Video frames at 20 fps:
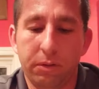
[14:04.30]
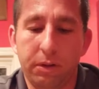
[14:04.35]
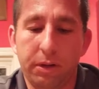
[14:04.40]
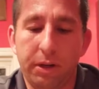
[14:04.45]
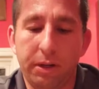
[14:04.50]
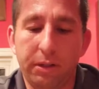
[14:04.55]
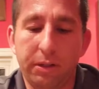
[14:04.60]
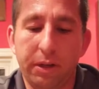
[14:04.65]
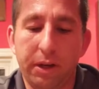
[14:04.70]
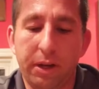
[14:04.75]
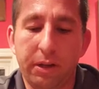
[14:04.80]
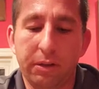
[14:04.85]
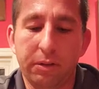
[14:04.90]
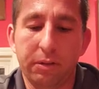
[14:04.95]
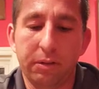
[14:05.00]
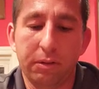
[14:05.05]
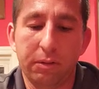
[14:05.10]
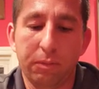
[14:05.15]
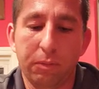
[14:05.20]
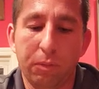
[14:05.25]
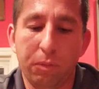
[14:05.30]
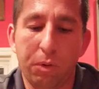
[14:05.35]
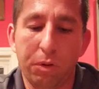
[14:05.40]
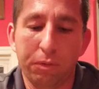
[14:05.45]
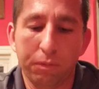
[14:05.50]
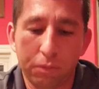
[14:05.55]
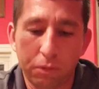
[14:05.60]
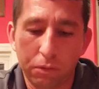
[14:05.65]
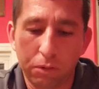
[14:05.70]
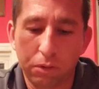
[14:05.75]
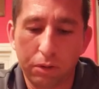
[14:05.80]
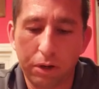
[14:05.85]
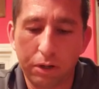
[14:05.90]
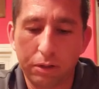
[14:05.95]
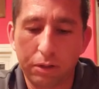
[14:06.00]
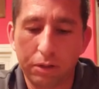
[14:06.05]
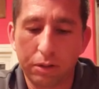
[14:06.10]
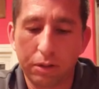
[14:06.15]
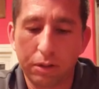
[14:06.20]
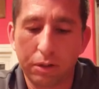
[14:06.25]
He's got wonderful
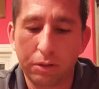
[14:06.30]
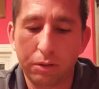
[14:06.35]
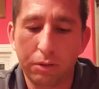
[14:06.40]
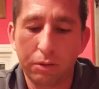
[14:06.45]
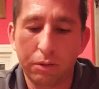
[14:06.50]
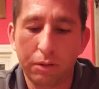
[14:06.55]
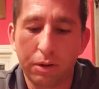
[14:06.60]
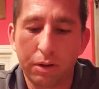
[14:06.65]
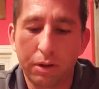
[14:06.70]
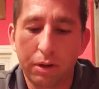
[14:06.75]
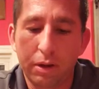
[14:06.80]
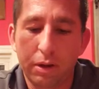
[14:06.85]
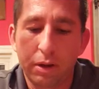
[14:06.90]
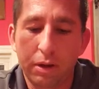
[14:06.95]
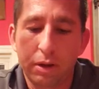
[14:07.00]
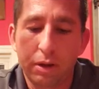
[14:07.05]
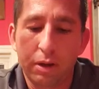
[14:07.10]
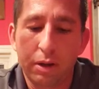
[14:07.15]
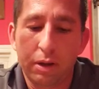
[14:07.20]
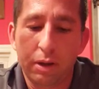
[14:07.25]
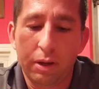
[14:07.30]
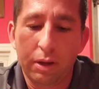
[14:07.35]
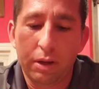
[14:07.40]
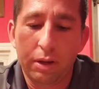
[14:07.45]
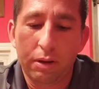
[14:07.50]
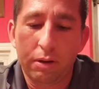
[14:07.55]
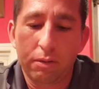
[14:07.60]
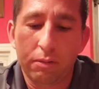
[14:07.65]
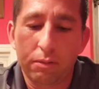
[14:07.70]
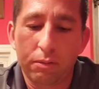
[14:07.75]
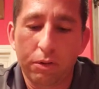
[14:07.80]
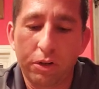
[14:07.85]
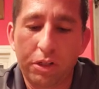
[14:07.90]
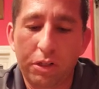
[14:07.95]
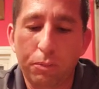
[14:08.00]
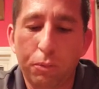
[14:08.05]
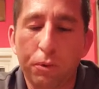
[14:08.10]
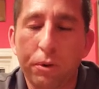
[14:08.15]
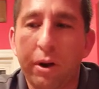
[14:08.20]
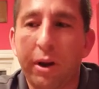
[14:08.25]
collection too. Richie
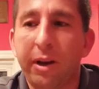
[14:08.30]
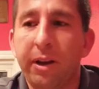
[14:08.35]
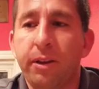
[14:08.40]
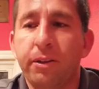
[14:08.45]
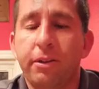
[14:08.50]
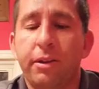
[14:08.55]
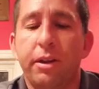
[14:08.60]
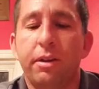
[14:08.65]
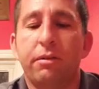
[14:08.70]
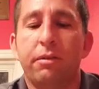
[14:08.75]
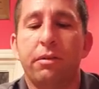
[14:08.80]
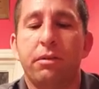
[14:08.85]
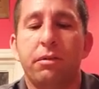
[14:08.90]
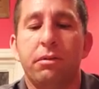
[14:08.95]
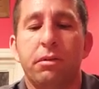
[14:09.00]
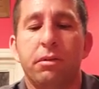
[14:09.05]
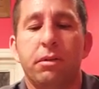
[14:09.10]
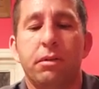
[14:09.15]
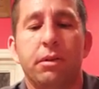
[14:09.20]
Boy 87.